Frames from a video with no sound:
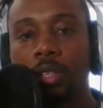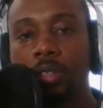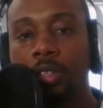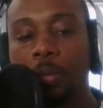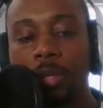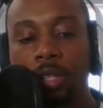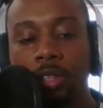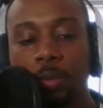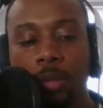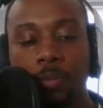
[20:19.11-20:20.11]
some of
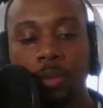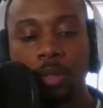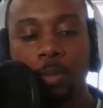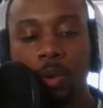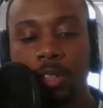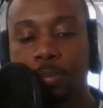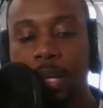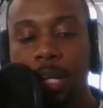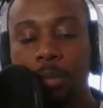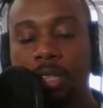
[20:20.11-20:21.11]
the mortgage
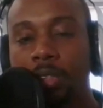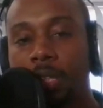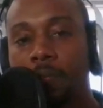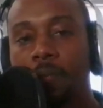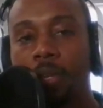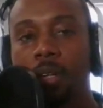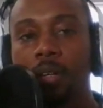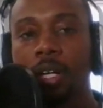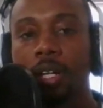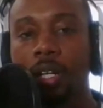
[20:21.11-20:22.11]
payments, and
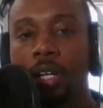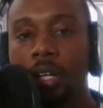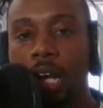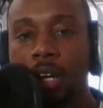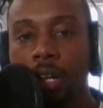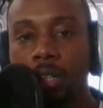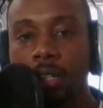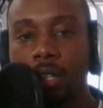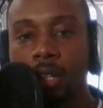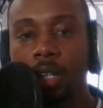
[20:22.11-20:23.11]
and a lot of other